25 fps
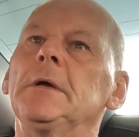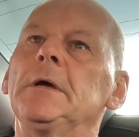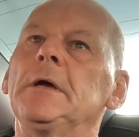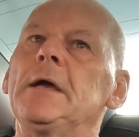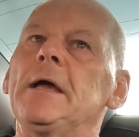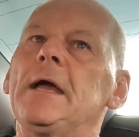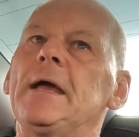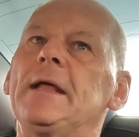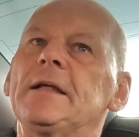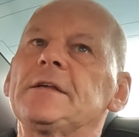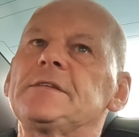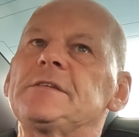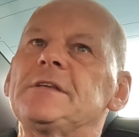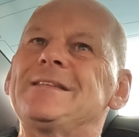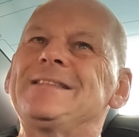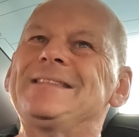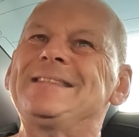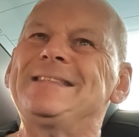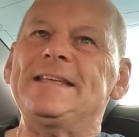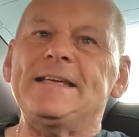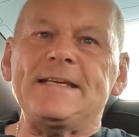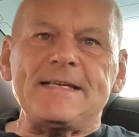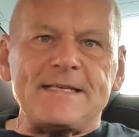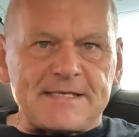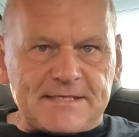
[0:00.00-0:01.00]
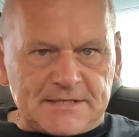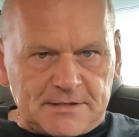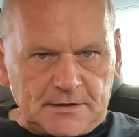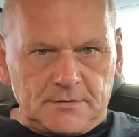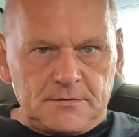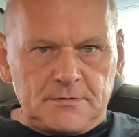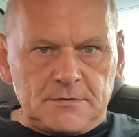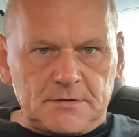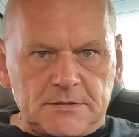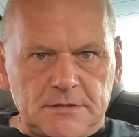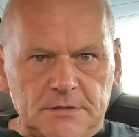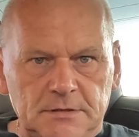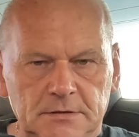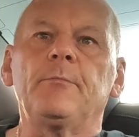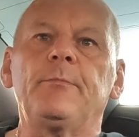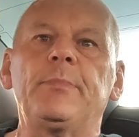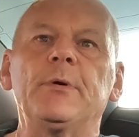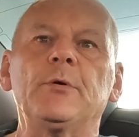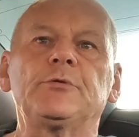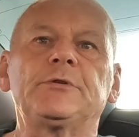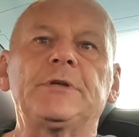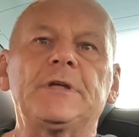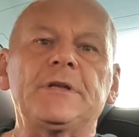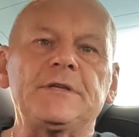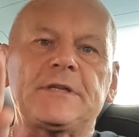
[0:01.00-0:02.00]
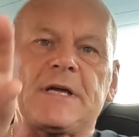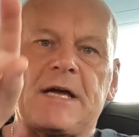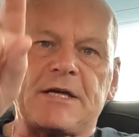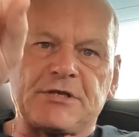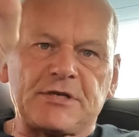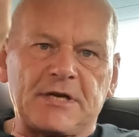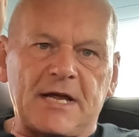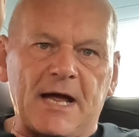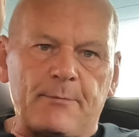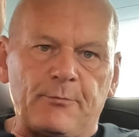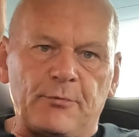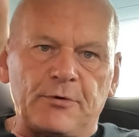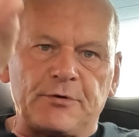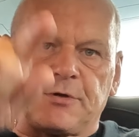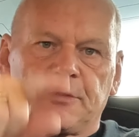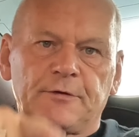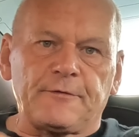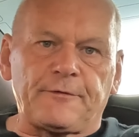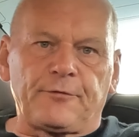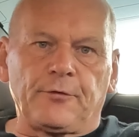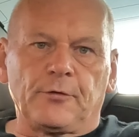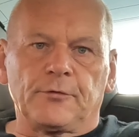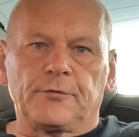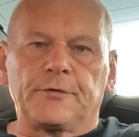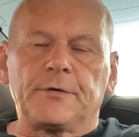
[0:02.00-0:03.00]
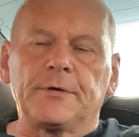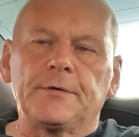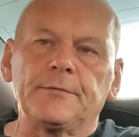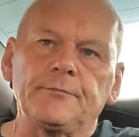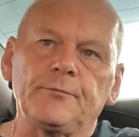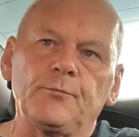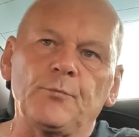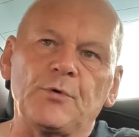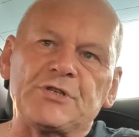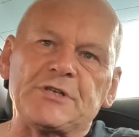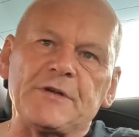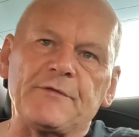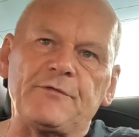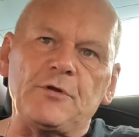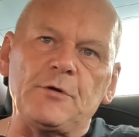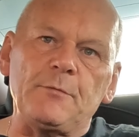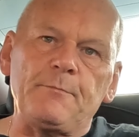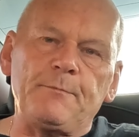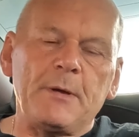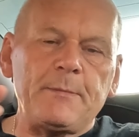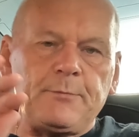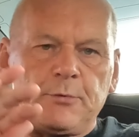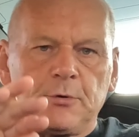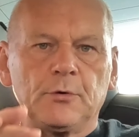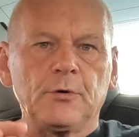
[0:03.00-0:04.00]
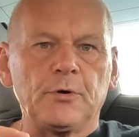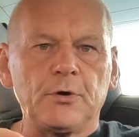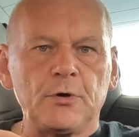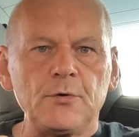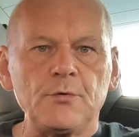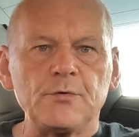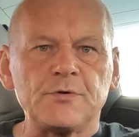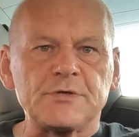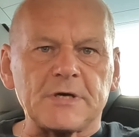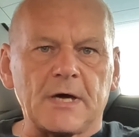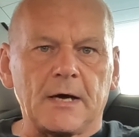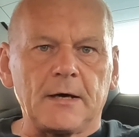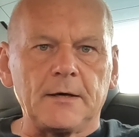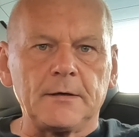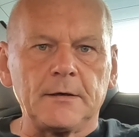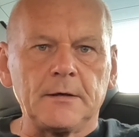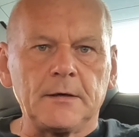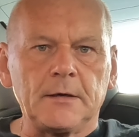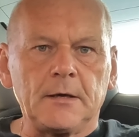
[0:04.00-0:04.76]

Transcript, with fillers: It has a decent built-in dash camera to the front, which if you bib your hooter,